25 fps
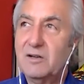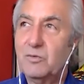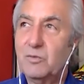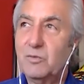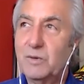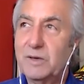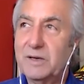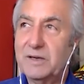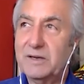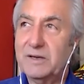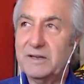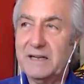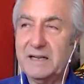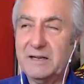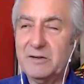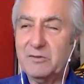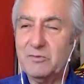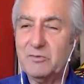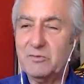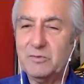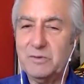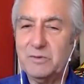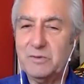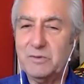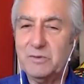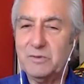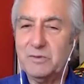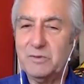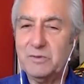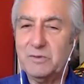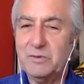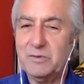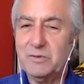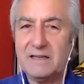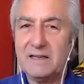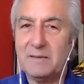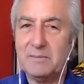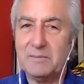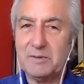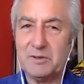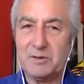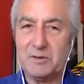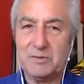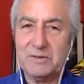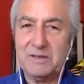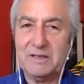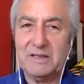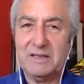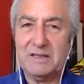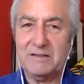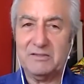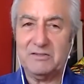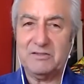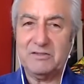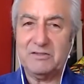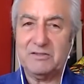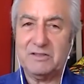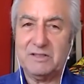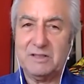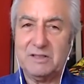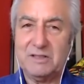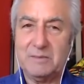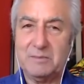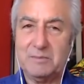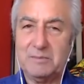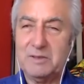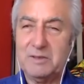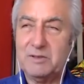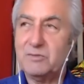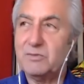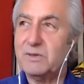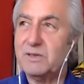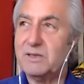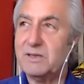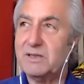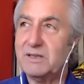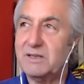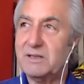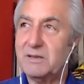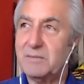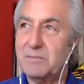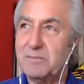where a real economic relationship between the